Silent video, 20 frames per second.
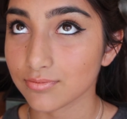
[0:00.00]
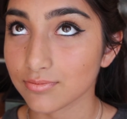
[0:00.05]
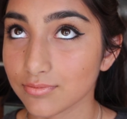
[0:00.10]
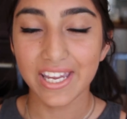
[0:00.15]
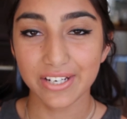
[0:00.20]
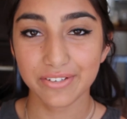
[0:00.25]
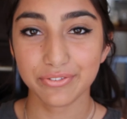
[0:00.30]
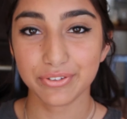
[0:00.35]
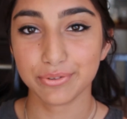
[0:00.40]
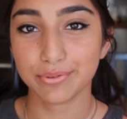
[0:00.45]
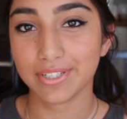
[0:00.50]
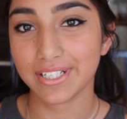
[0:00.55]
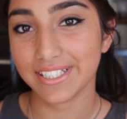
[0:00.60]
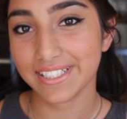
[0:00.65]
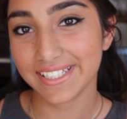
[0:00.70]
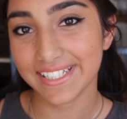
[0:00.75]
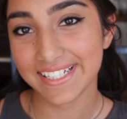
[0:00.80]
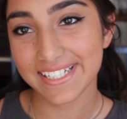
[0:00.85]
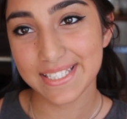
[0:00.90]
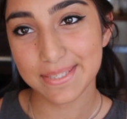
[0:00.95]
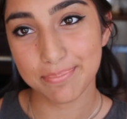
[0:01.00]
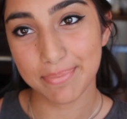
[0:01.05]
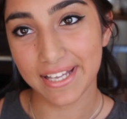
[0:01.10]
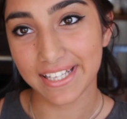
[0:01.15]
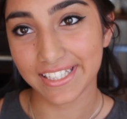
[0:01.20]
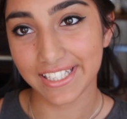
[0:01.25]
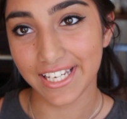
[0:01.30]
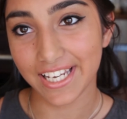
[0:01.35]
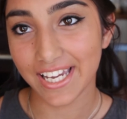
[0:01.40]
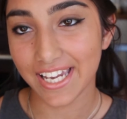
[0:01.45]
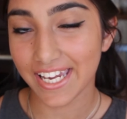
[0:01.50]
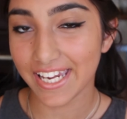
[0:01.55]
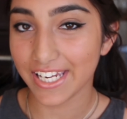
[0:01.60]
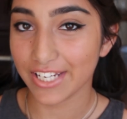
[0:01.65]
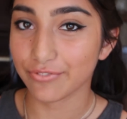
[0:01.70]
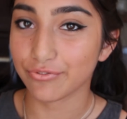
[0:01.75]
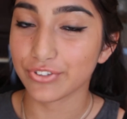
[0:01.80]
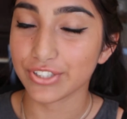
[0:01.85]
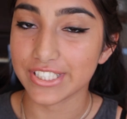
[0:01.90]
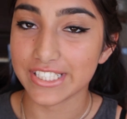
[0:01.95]
Hey everyone, it's Bella,
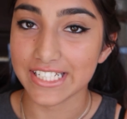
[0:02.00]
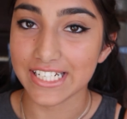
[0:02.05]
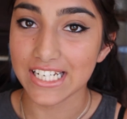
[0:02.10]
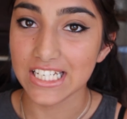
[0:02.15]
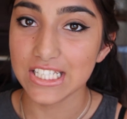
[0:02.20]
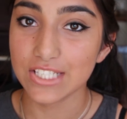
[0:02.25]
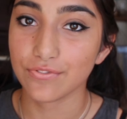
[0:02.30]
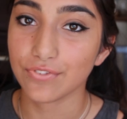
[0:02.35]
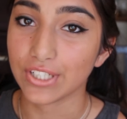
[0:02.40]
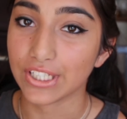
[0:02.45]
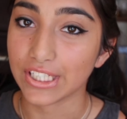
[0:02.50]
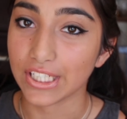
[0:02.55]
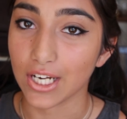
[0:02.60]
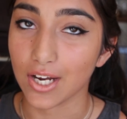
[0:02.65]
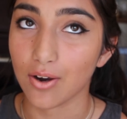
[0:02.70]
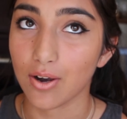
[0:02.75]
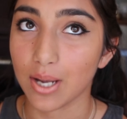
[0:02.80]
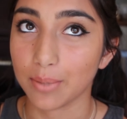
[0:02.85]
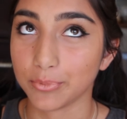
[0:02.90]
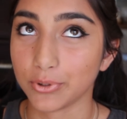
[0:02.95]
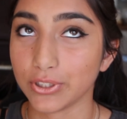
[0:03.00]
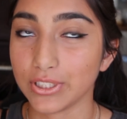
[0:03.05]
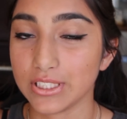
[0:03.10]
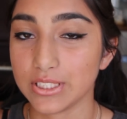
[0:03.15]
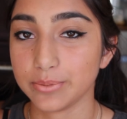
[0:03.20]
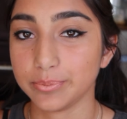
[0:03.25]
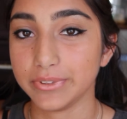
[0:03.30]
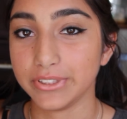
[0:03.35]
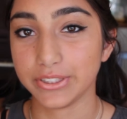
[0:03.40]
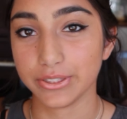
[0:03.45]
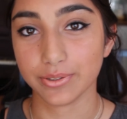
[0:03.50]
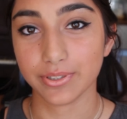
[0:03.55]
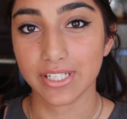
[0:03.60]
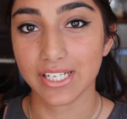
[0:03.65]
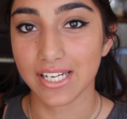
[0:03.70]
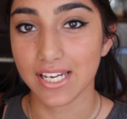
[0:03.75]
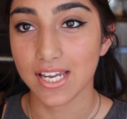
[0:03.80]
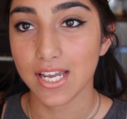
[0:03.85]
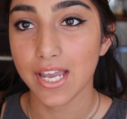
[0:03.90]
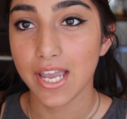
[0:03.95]
and for today's video I'm going to be
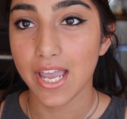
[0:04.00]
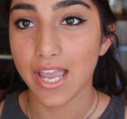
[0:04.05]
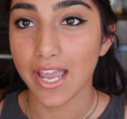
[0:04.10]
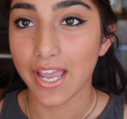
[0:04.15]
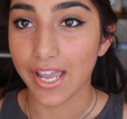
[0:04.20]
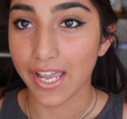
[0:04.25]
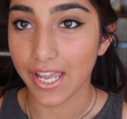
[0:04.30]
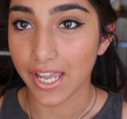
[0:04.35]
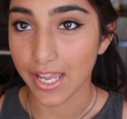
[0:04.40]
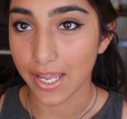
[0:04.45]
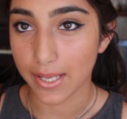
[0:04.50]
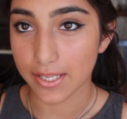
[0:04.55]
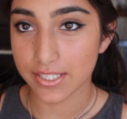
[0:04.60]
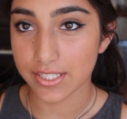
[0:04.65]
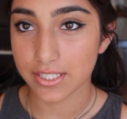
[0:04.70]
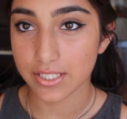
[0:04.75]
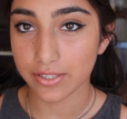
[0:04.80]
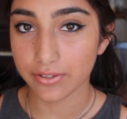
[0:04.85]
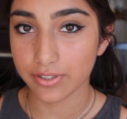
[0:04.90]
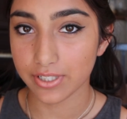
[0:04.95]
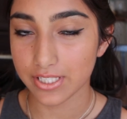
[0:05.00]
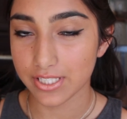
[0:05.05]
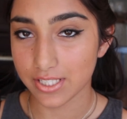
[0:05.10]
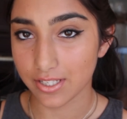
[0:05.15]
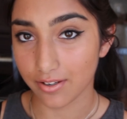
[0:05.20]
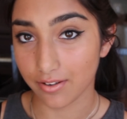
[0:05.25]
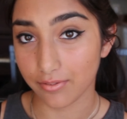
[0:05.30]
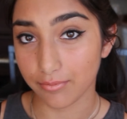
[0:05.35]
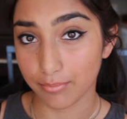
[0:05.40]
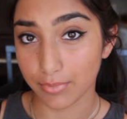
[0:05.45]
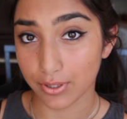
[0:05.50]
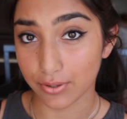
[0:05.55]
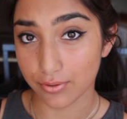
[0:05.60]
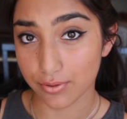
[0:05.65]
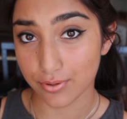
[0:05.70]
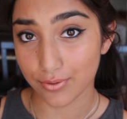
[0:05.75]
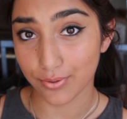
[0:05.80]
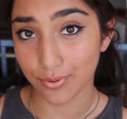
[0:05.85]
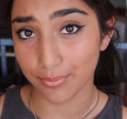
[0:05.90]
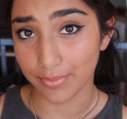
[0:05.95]
doing a series of middle
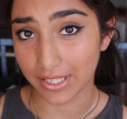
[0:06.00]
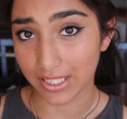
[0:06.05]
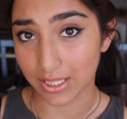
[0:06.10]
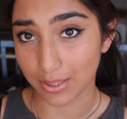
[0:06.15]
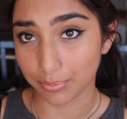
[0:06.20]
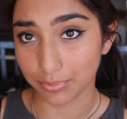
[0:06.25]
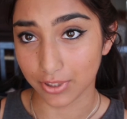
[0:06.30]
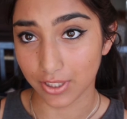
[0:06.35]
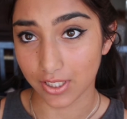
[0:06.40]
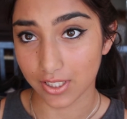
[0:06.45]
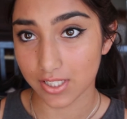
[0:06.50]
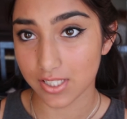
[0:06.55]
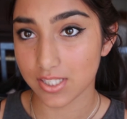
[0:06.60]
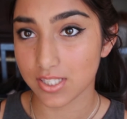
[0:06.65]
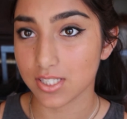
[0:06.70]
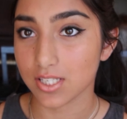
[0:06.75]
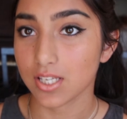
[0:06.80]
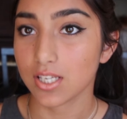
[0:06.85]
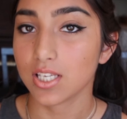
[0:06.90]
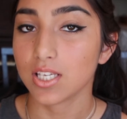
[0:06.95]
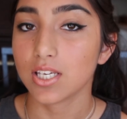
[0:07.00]
school makeup looks.